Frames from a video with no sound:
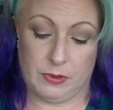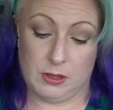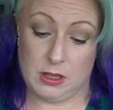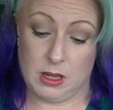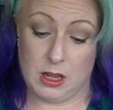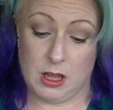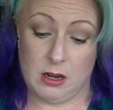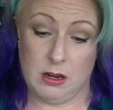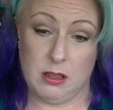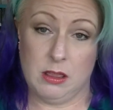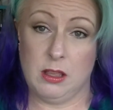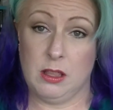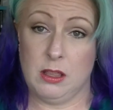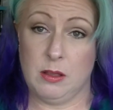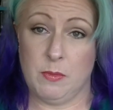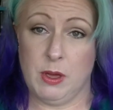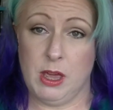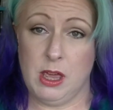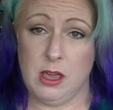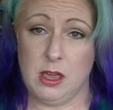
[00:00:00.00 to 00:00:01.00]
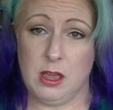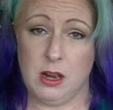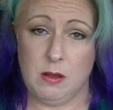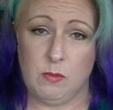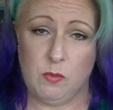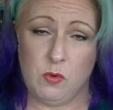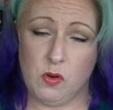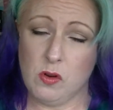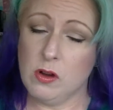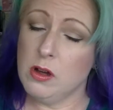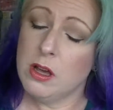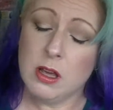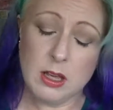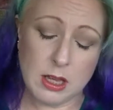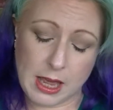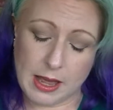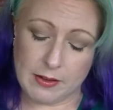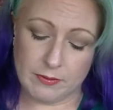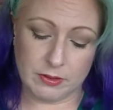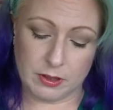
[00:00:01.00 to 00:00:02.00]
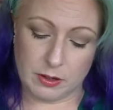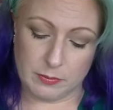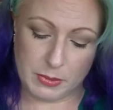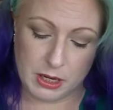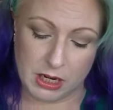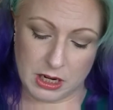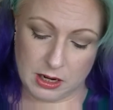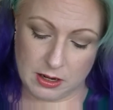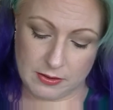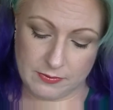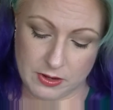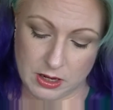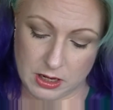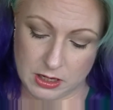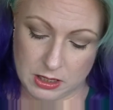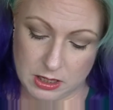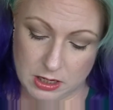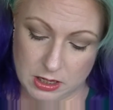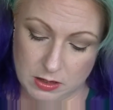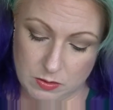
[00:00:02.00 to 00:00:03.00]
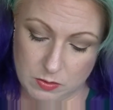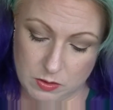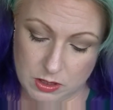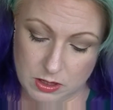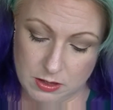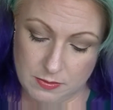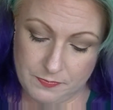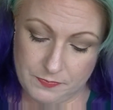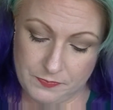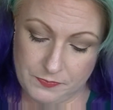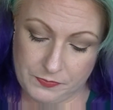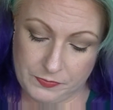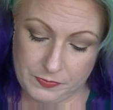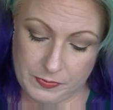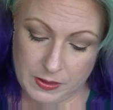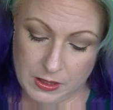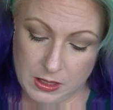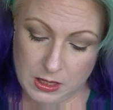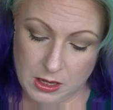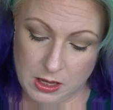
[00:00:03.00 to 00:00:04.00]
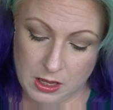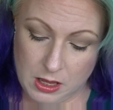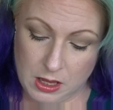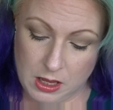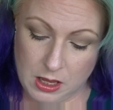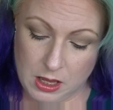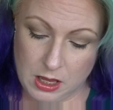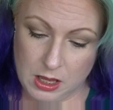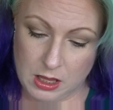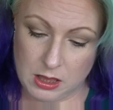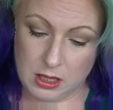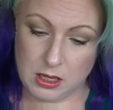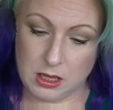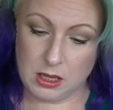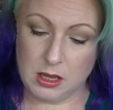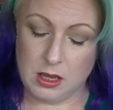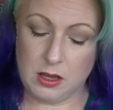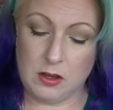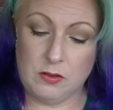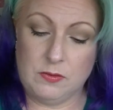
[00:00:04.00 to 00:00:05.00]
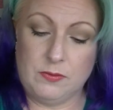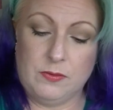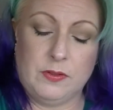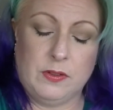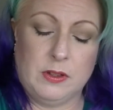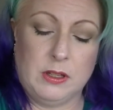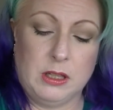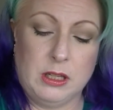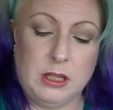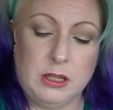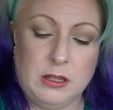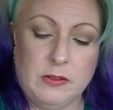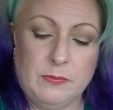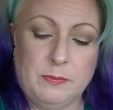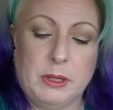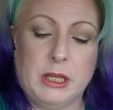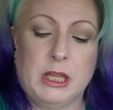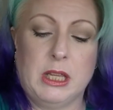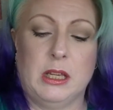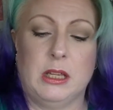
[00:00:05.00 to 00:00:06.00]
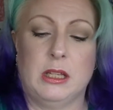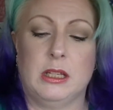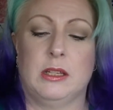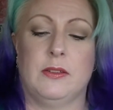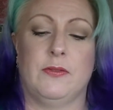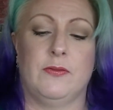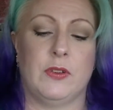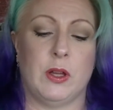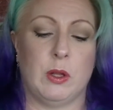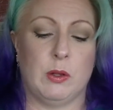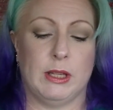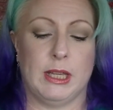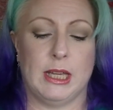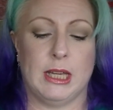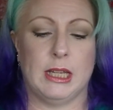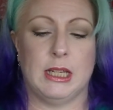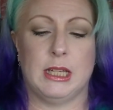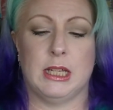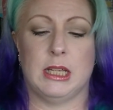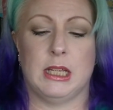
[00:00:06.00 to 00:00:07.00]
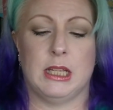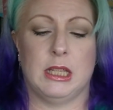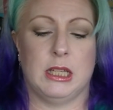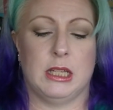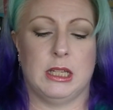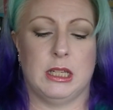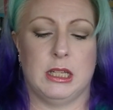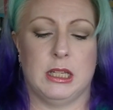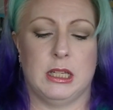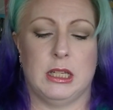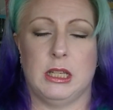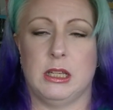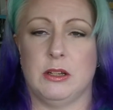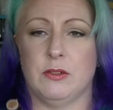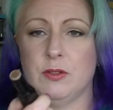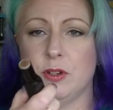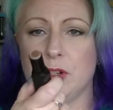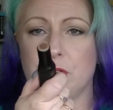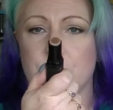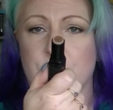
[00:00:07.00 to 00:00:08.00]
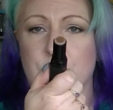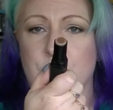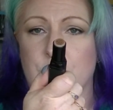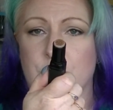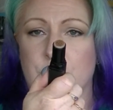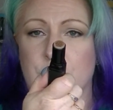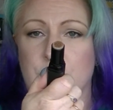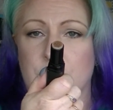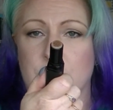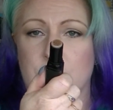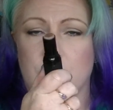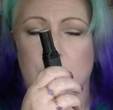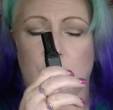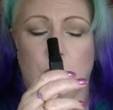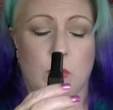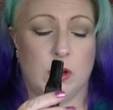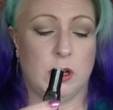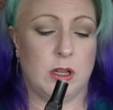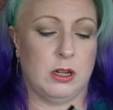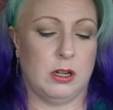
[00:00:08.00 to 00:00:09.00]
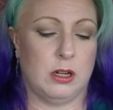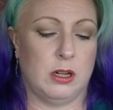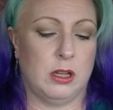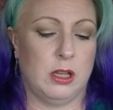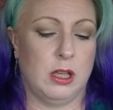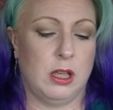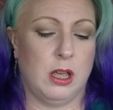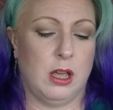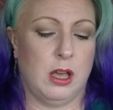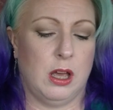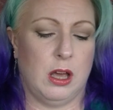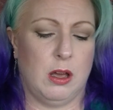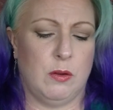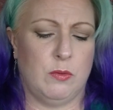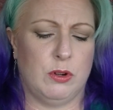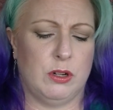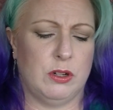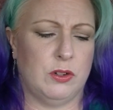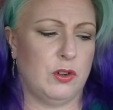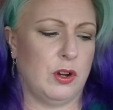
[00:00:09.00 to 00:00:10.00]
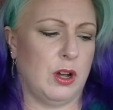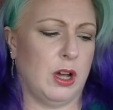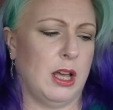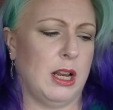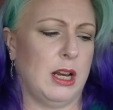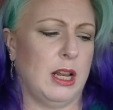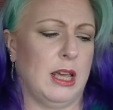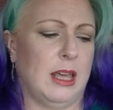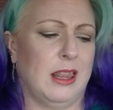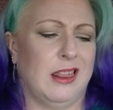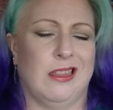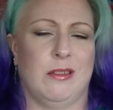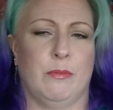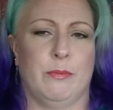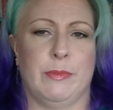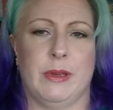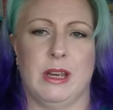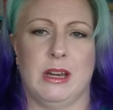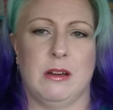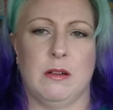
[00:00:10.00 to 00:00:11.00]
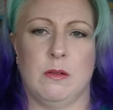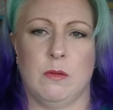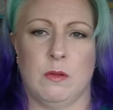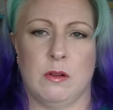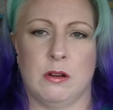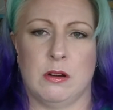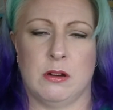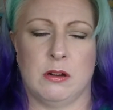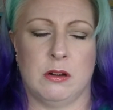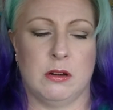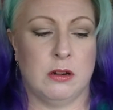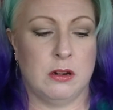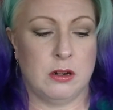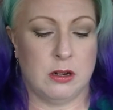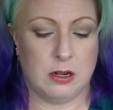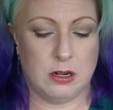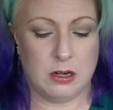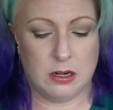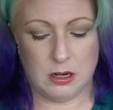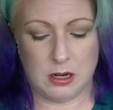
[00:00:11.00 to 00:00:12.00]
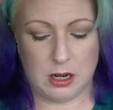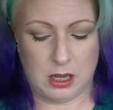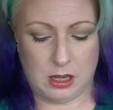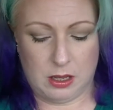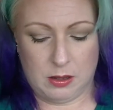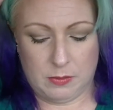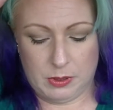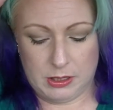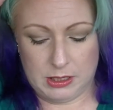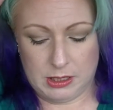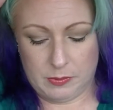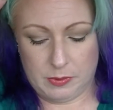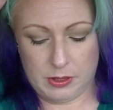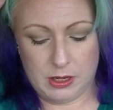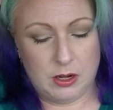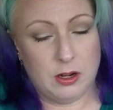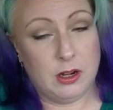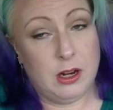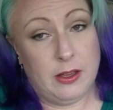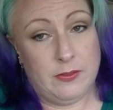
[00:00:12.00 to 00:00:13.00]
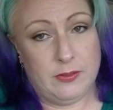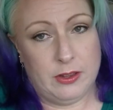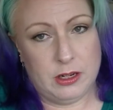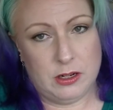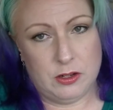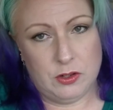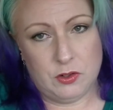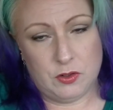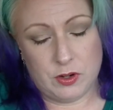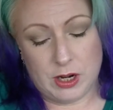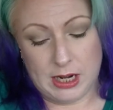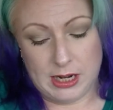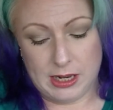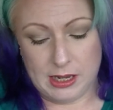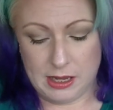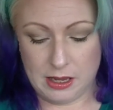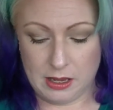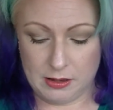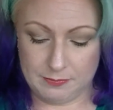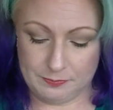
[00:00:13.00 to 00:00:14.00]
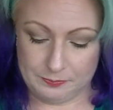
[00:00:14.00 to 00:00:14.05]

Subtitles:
I don't think they make it anymore. Have not been able to find it anywhere. The Elf Lip Exfoliator. This is the original one. I want to try like the mint one. Except they don't have it in Australia yet.